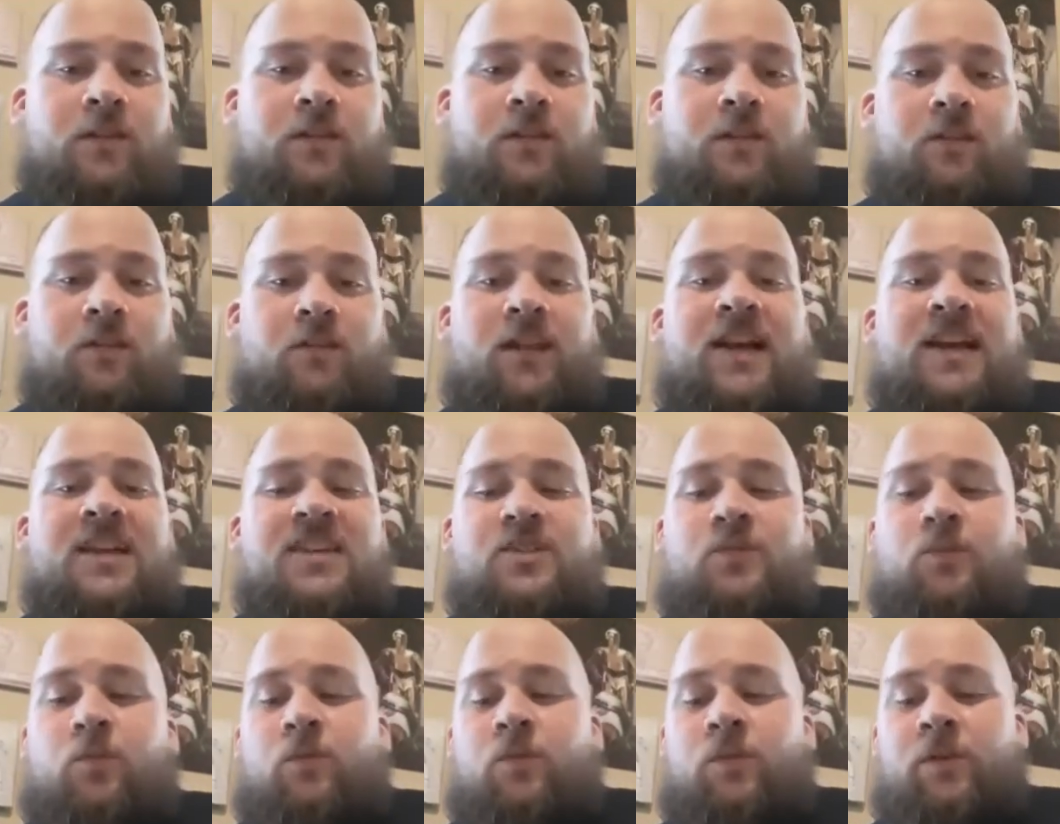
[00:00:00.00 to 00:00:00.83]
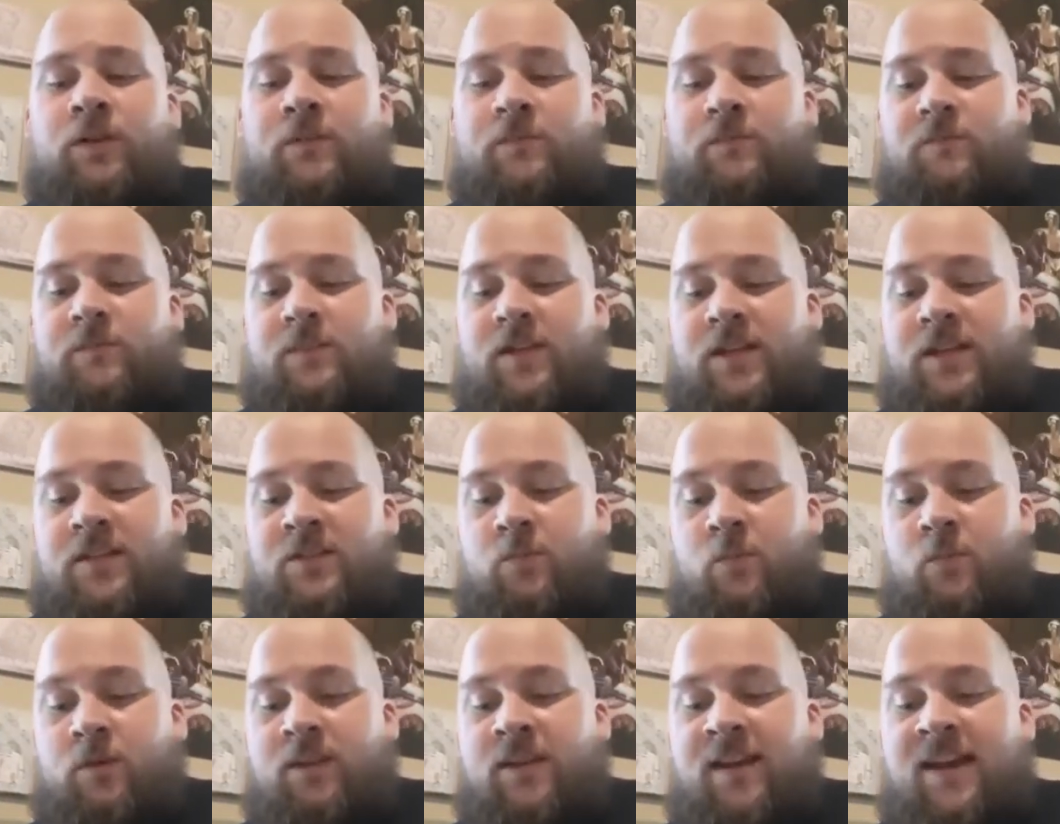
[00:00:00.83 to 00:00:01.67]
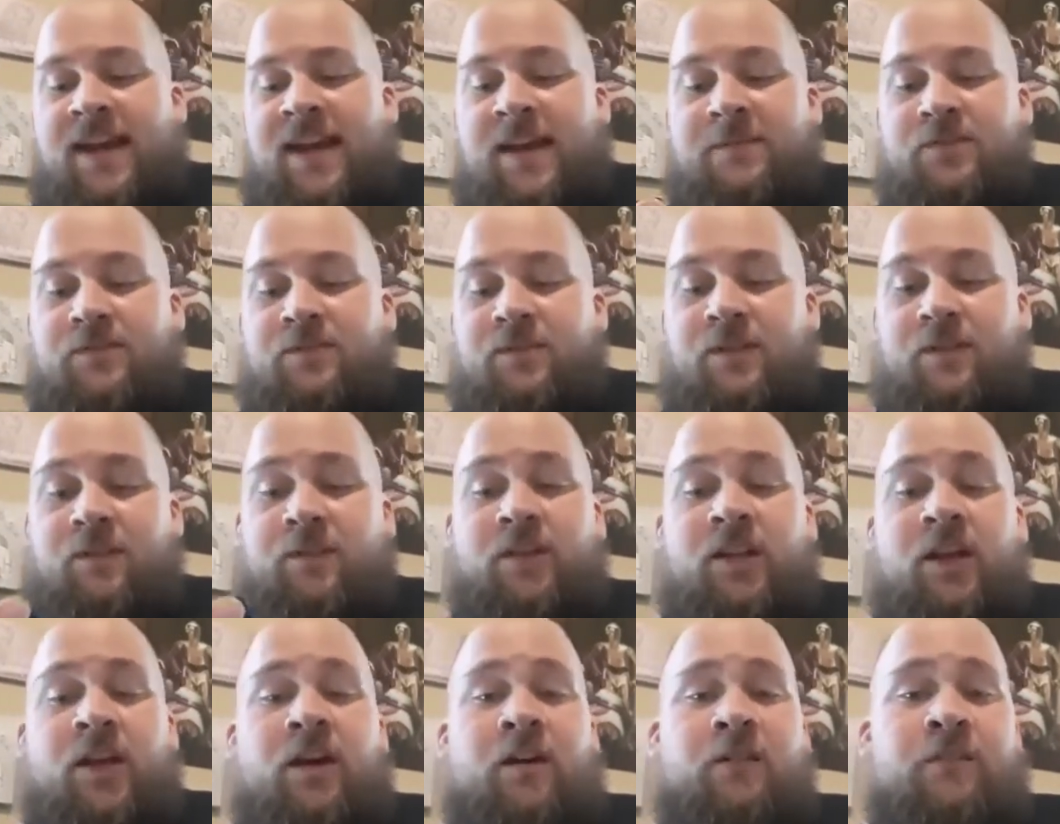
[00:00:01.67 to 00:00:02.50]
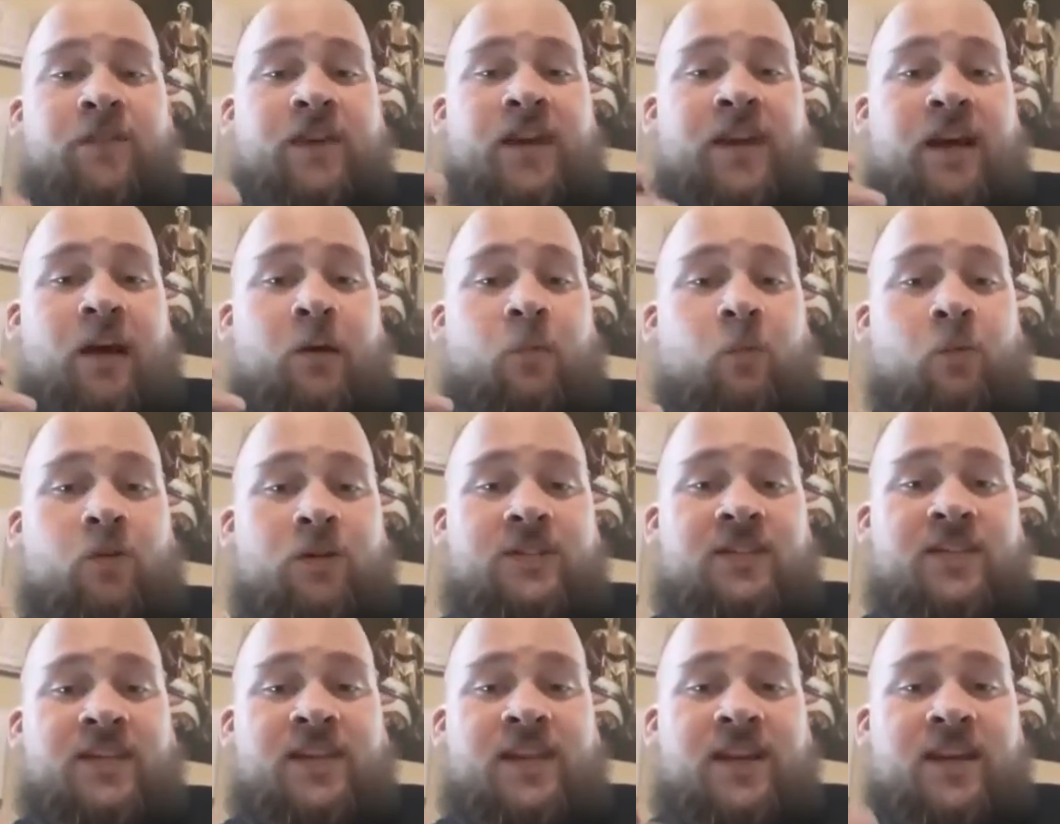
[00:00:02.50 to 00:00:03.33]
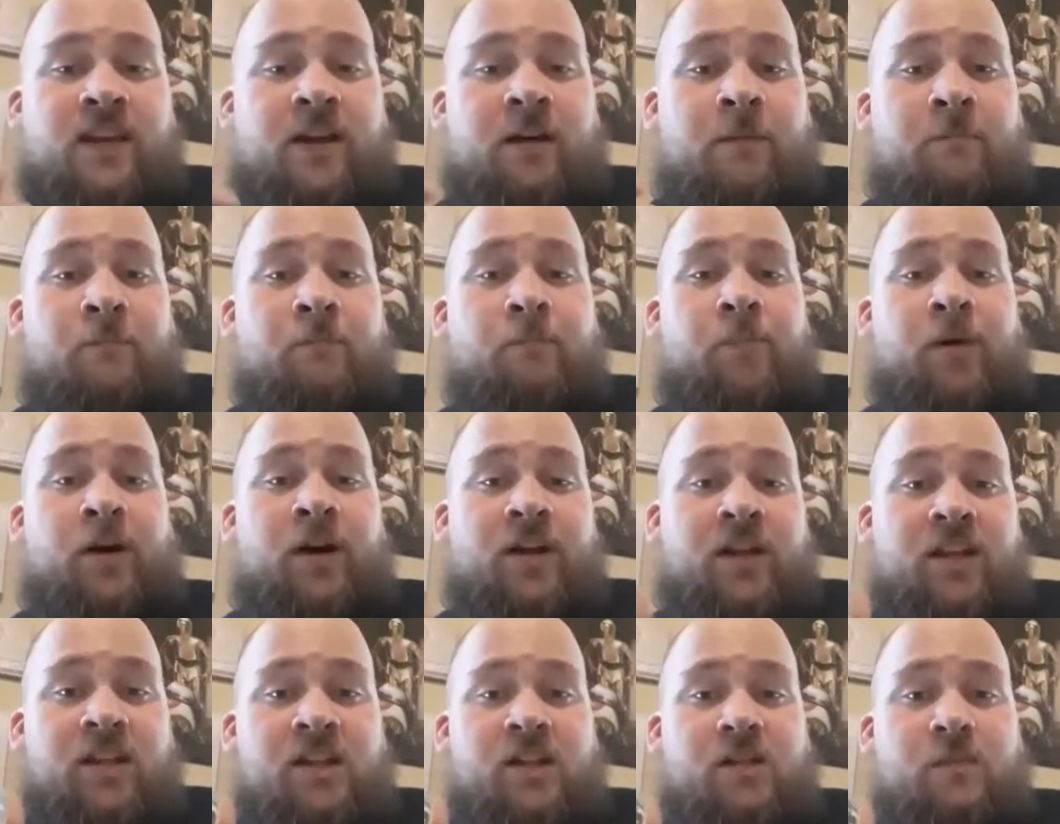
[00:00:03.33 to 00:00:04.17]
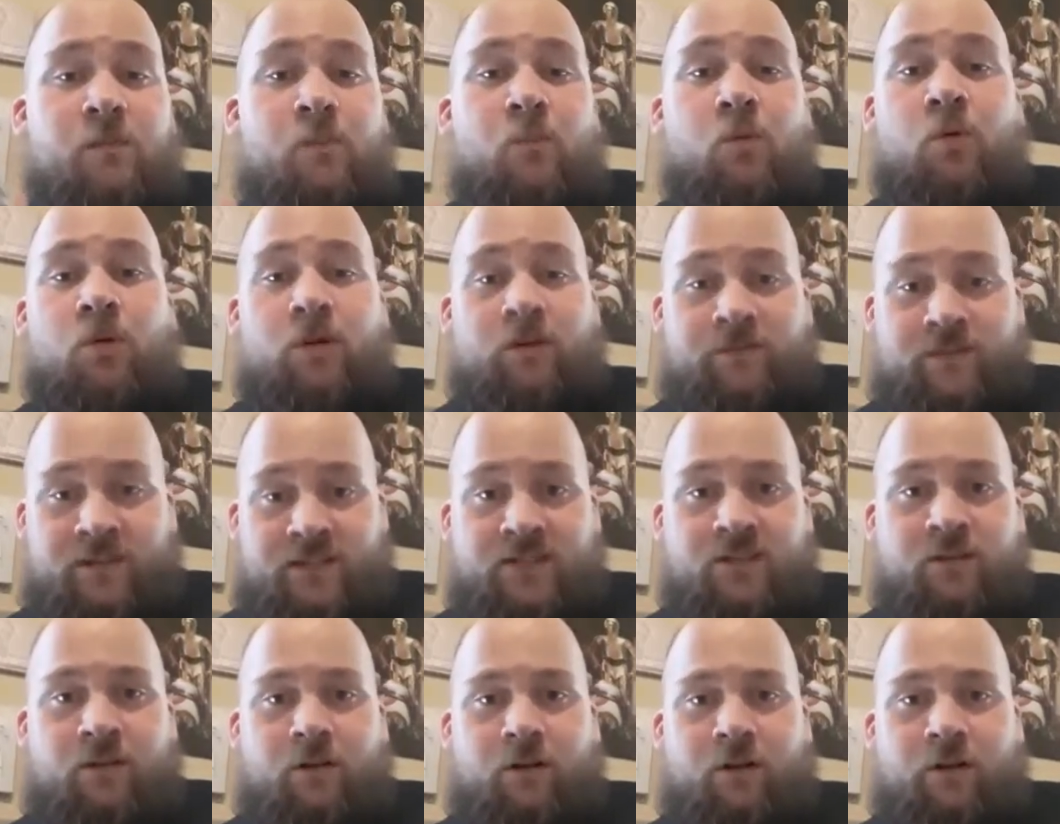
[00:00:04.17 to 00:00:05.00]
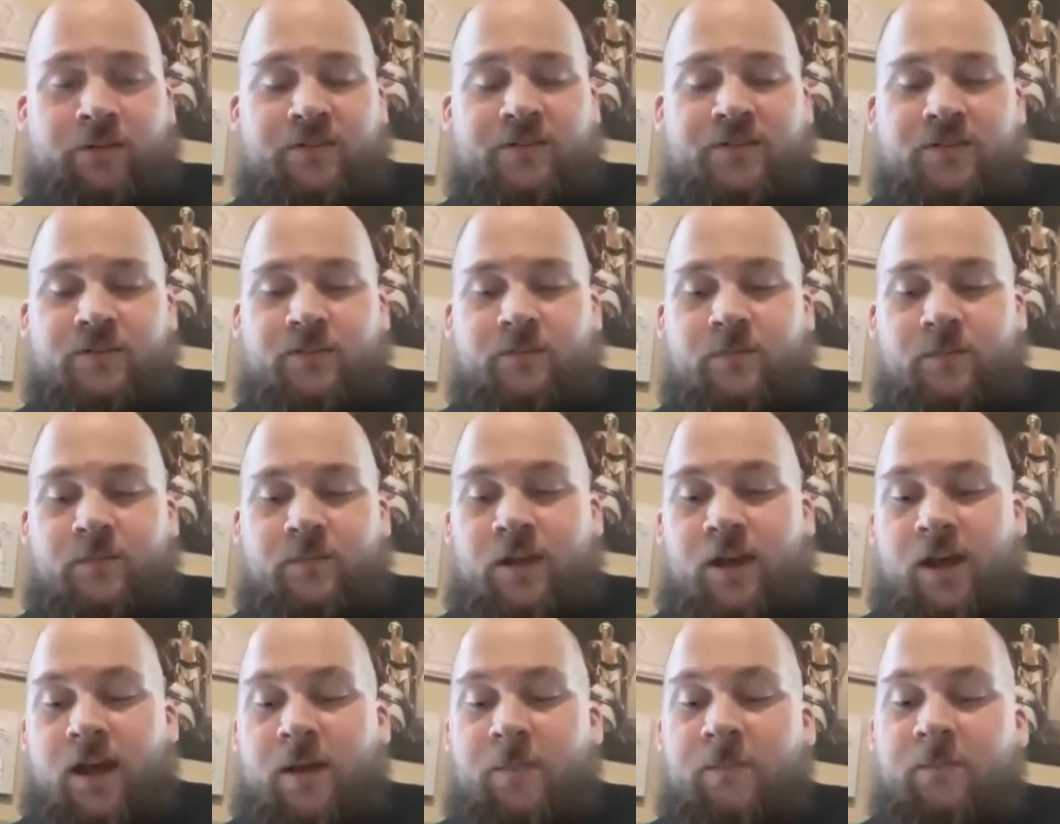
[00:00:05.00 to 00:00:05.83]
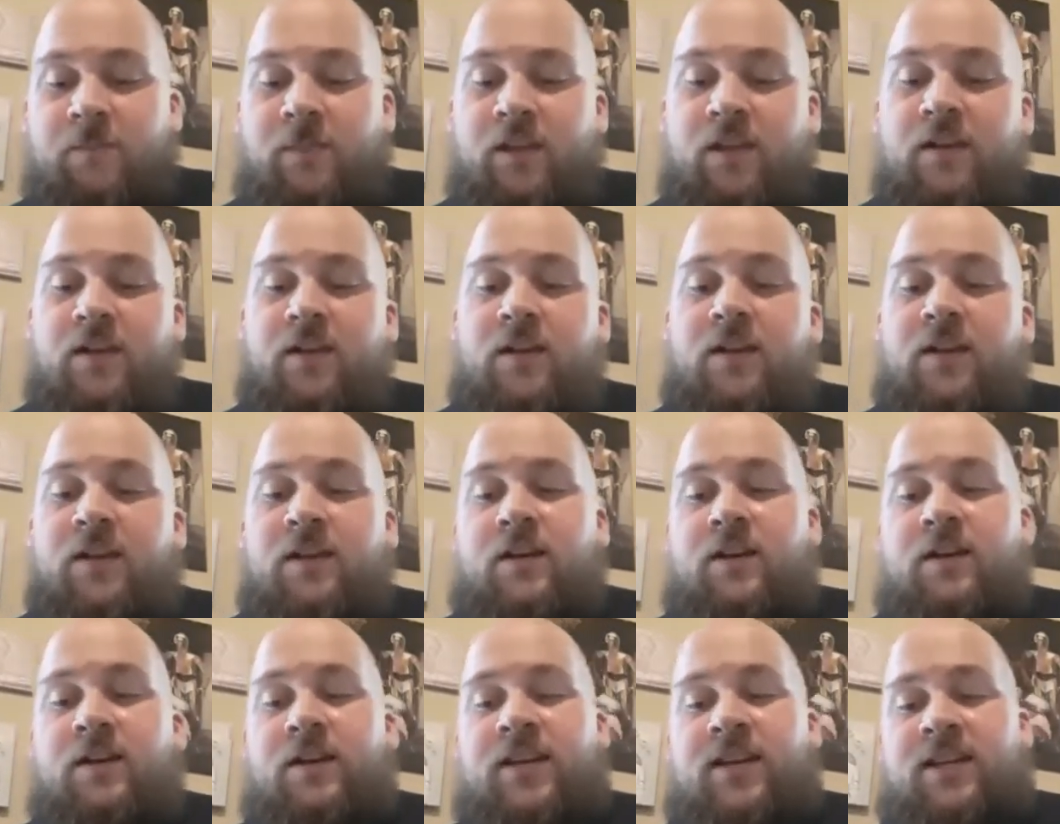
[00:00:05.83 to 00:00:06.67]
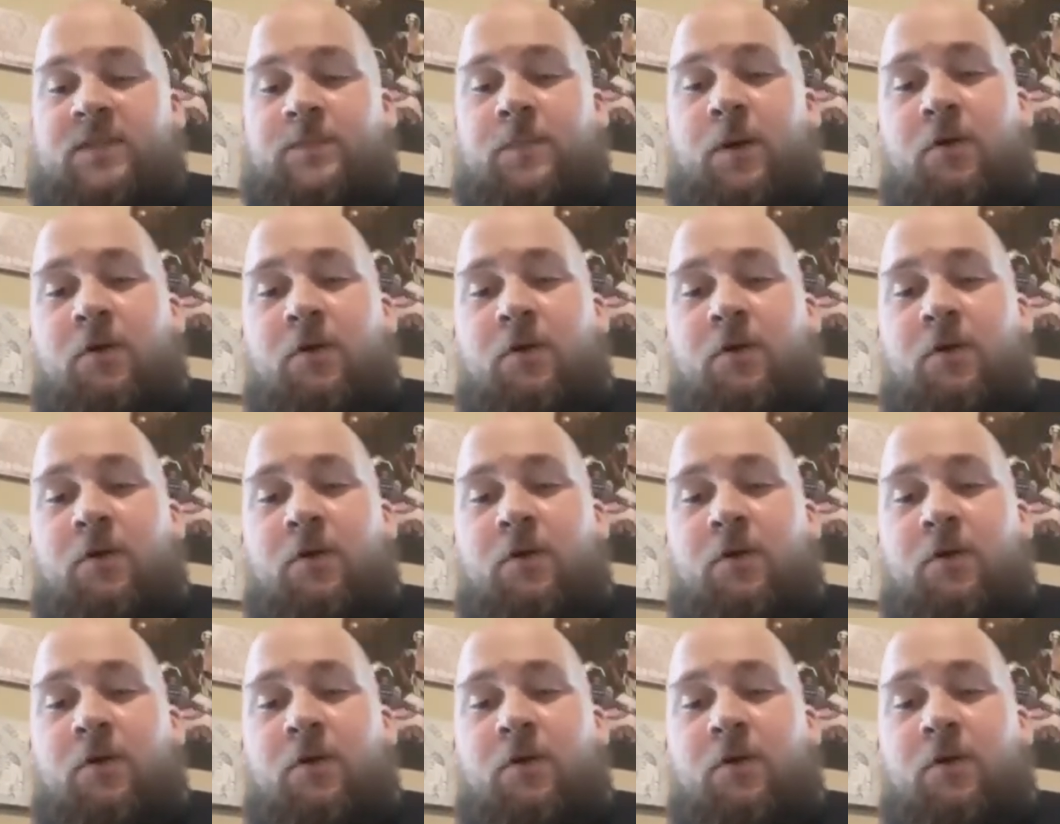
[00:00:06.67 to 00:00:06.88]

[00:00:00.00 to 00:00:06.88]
The last one is one that I absolutely love, and I want to get a bunch more of these cards. Okay, it's